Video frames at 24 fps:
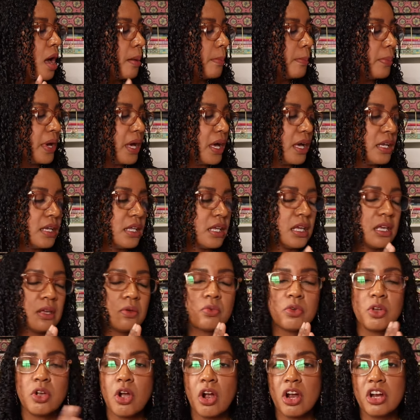But
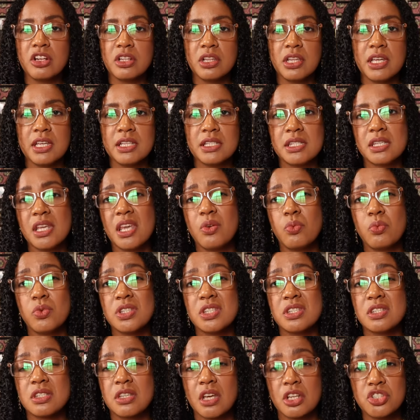regardless, it
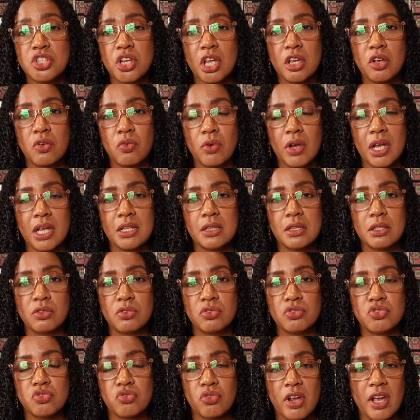was such a great
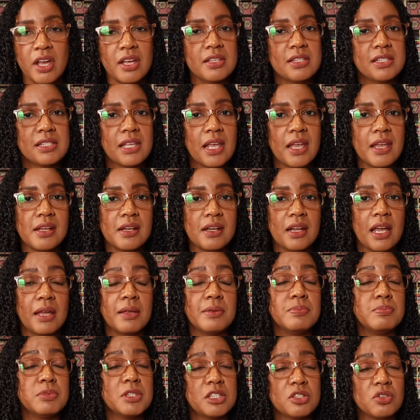little dress, and
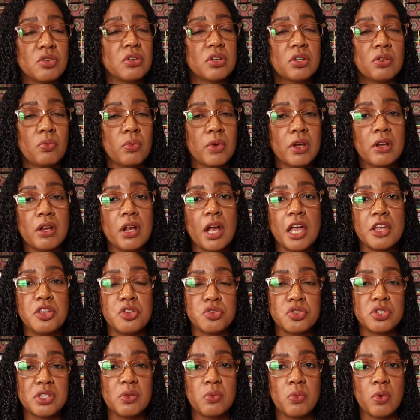I'm still going to wear it. I
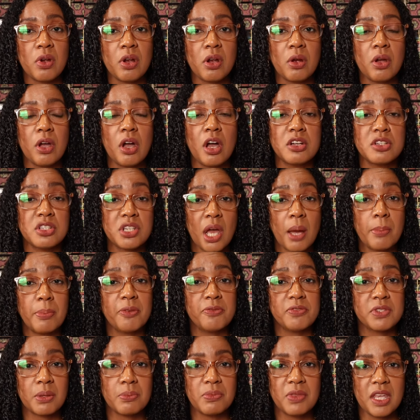usually wear it on top
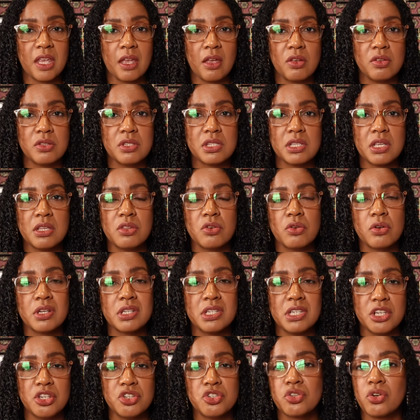of something else, either a
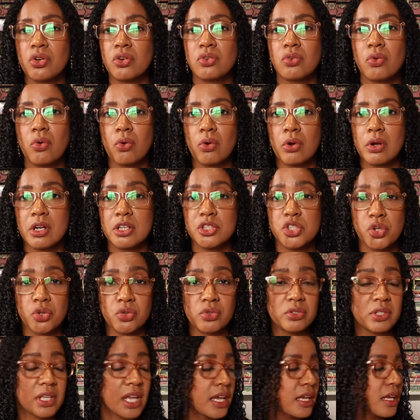t-shirt or a
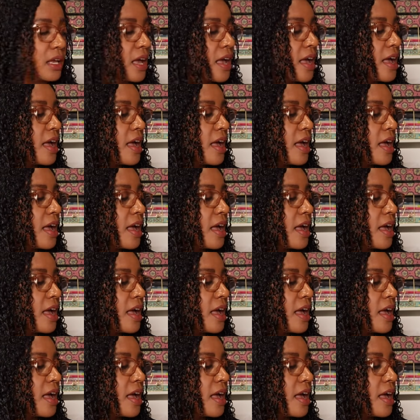turtleneck.